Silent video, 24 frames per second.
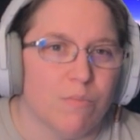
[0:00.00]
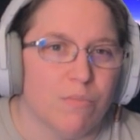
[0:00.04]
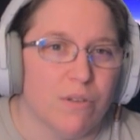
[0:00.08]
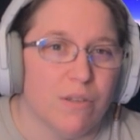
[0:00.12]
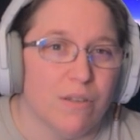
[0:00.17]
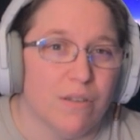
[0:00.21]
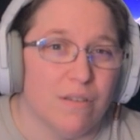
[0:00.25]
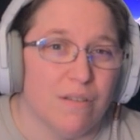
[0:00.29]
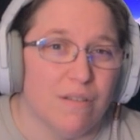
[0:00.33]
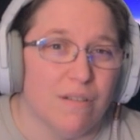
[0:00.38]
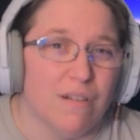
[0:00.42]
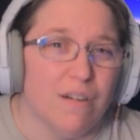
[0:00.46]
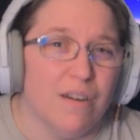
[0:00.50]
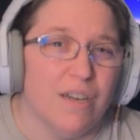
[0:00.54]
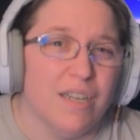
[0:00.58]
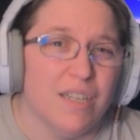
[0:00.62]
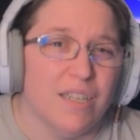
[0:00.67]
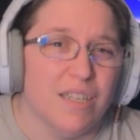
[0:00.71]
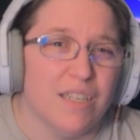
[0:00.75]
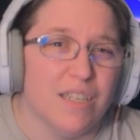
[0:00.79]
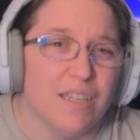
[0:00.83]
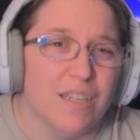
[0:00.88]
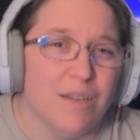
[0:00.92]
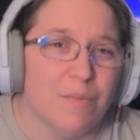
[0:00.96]
but
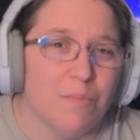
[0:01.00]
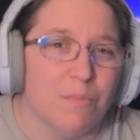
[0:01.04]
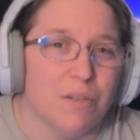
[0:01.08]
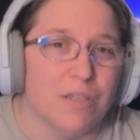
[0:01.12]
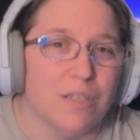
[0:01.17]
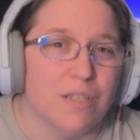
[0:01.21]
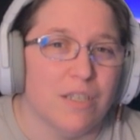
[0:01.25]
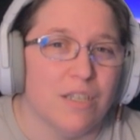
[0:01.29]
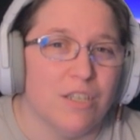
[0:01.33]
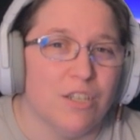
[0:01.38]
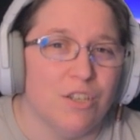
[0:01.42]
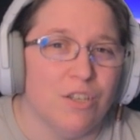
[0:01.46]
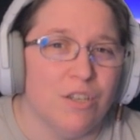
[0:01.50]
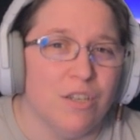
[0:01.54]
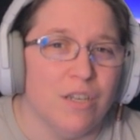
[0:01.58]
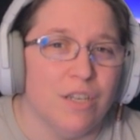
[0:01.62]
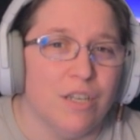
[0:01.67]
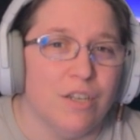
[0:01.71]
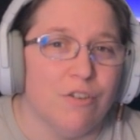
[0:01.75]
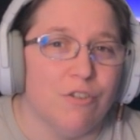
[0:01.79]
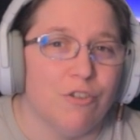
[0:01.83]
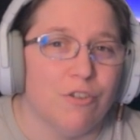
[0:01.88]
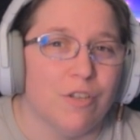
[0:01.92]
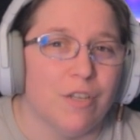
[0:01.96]
honestly, positioning
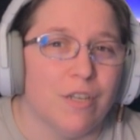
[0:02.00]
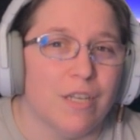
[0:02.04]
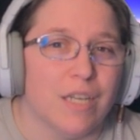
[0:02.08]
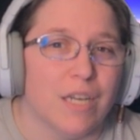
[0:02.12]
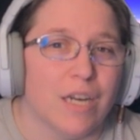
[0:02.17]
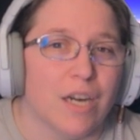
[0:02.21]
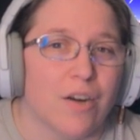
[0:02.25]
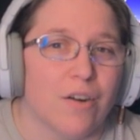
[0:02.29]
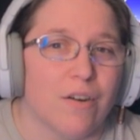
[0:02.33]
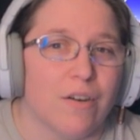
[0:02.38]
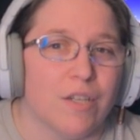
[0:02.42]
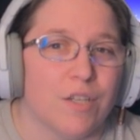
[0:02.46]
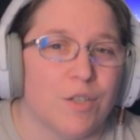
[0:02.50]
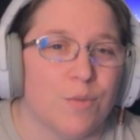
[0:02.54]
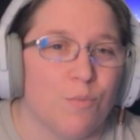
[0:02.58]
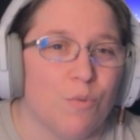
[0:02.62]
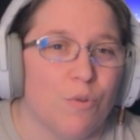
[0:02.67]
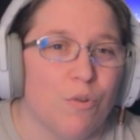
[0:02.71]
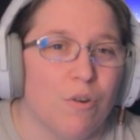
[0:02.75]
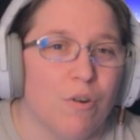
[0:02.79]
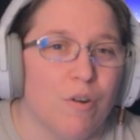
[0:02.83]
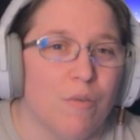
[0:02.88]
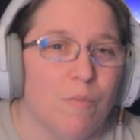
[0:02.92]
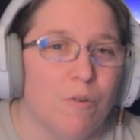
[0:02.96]
usually carries
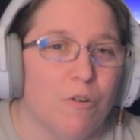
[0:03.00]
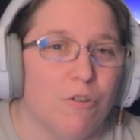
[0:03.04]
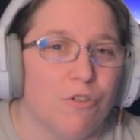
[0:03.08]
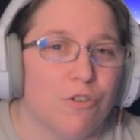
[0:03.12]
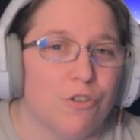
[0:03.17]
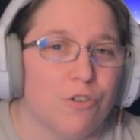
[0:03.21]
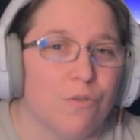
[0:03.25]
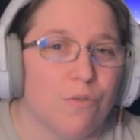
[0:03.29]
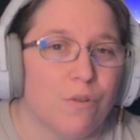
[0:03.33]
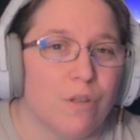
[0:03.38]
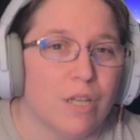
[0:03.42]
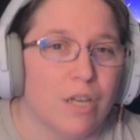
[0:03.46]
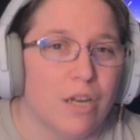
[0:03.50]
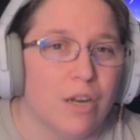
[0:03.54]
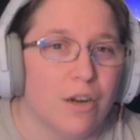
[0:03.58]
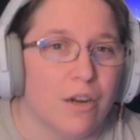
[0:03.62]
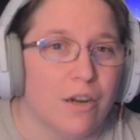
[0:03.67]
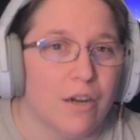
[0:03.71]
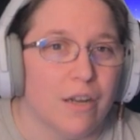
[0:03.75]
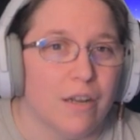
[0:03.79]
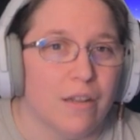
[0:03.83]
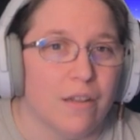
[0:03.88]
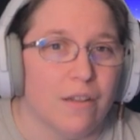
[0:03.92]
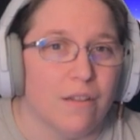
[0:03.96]
more emotional
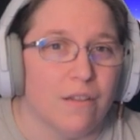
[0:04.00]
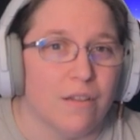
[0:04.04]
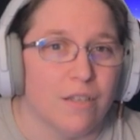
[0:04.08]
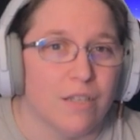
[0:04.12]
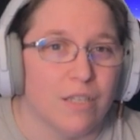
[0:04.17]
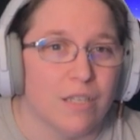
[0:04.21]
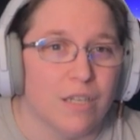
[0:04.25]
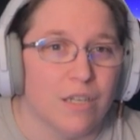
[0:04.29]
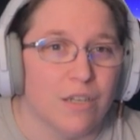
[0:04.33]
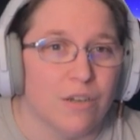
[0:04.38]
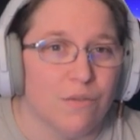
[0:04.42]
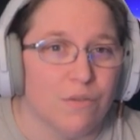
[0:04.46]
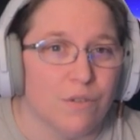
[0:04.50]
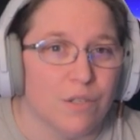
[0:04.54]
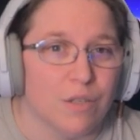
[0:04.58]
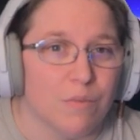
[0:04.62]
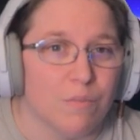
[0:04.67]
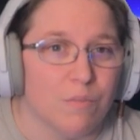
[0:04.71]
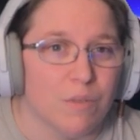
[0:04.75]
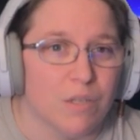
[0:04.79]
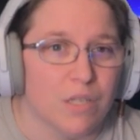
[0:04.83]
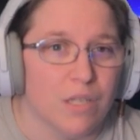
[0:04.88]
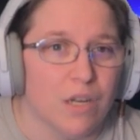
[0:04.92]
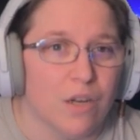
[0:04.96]
clarity than the signals
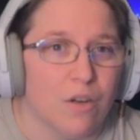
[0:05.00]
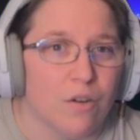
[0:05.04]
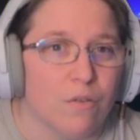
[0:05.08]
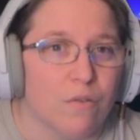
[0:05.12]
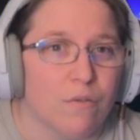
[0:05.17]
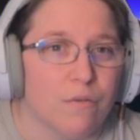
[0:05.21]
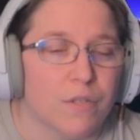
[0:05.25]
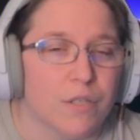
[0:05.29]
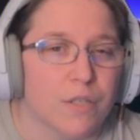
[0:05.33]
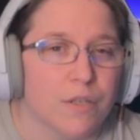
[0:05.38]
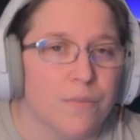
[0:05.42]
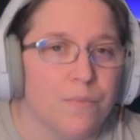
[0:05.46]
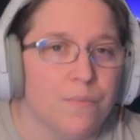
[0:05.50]
themselves.